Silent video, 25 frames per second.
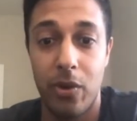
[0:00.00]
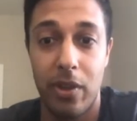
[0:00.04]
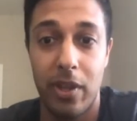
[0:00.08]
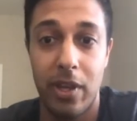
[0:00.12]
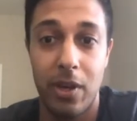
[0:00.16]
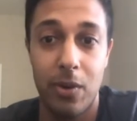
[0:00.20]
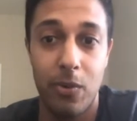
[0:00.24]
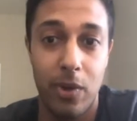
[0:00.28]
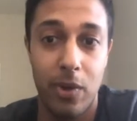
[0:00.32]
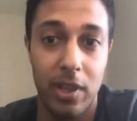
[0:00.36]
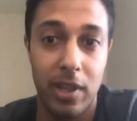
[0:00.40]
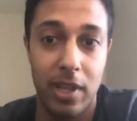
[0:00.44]
I
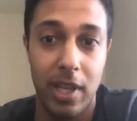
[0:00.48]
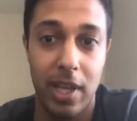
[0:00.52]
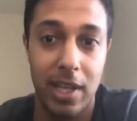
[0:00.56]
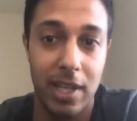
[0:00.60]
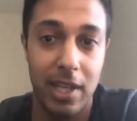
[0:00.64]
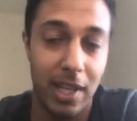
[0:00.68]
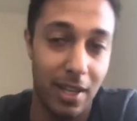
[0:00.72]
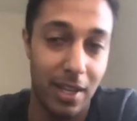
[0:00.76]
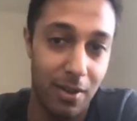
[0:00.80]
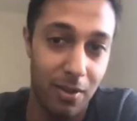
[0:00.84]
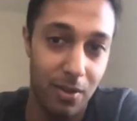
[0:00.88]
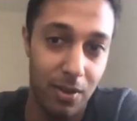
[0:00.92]
think one thing
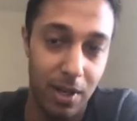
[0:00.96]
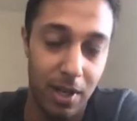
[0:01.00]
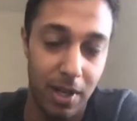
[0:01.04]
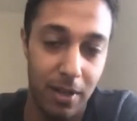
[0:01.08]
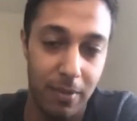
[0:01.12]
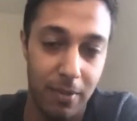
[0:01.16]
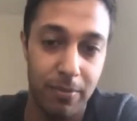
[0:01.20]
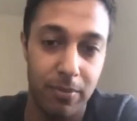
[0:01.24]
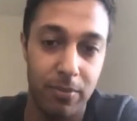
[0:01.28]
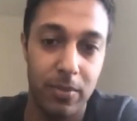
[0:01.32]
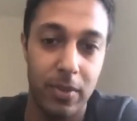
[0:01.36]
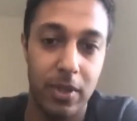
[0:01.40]
that
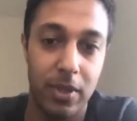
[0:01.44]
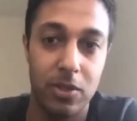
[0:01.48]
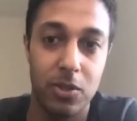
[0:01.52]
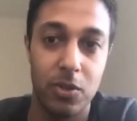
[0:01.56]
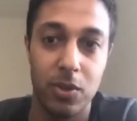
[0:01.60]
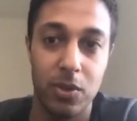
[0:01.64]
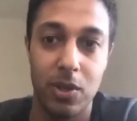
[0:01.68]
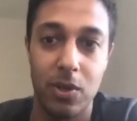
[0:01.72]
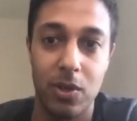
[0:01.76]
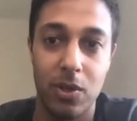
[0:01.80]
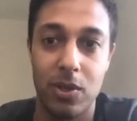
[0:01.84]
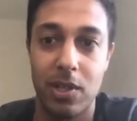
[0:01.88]

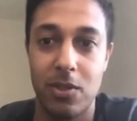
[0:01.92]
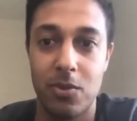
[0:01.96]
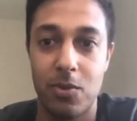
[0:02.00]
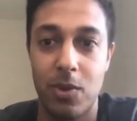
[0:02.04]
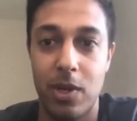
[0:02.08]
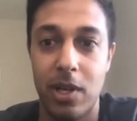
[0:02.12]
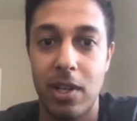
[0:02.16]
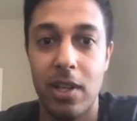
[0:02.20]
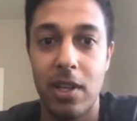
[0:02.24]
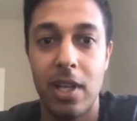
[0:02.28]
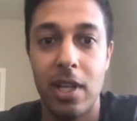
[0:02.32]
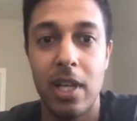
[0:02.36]
TrueAccord does
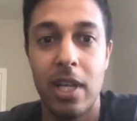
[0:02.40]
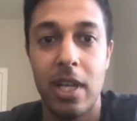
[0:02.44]
well,